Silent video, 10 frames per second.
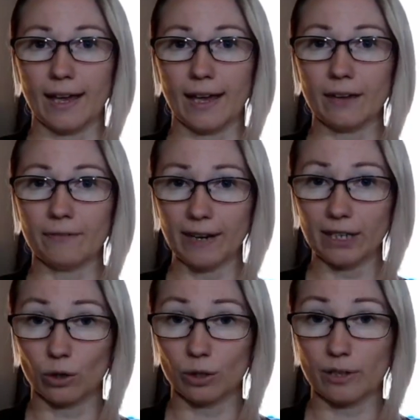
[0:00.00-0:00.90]
if I
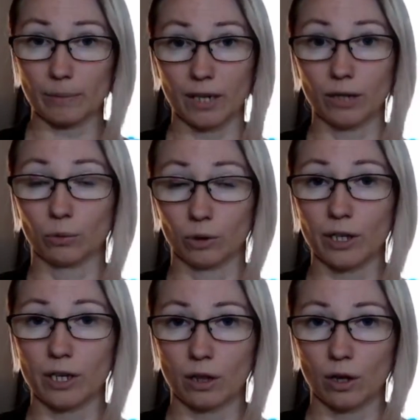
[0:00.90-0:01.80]
notice I'm getting
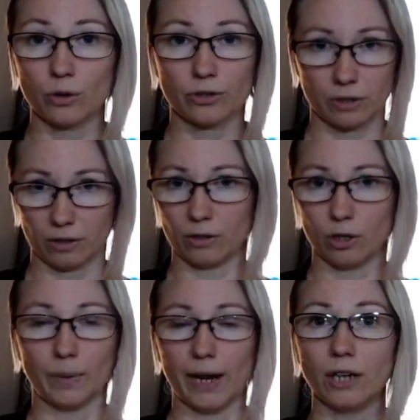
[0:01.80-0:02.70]
really close to,
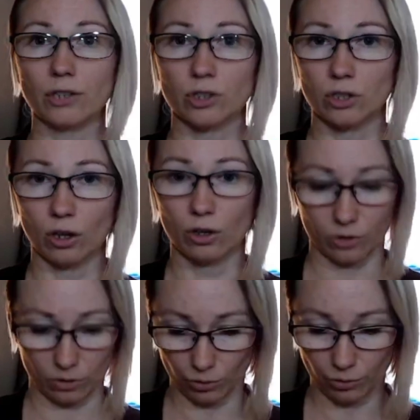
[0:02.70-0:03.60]
my
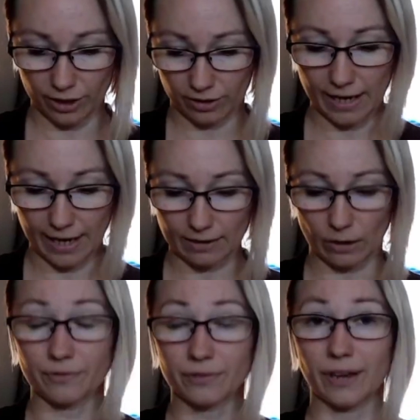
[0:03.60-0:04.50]
$100, or in this case I'll
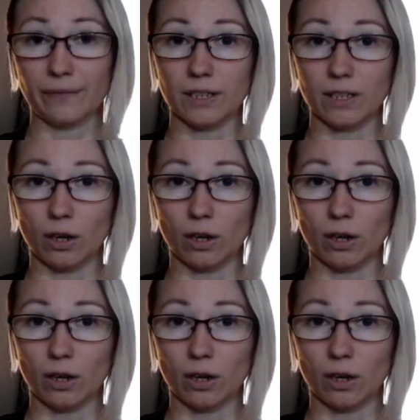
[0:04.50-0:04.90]
have $70